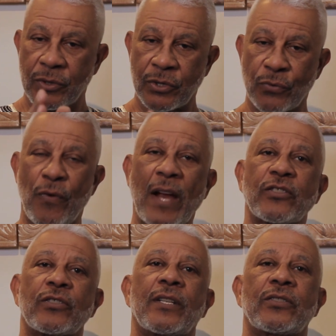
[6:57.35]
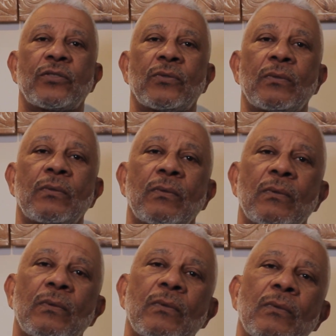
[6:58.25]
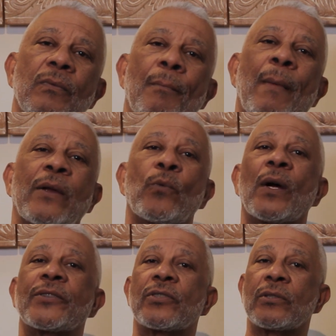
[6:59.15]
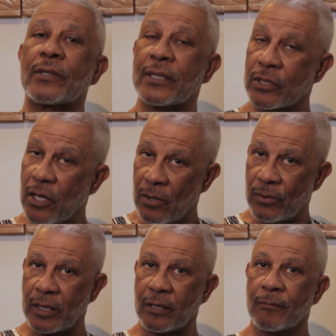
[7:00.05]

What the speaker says: direction that you might want to look at going.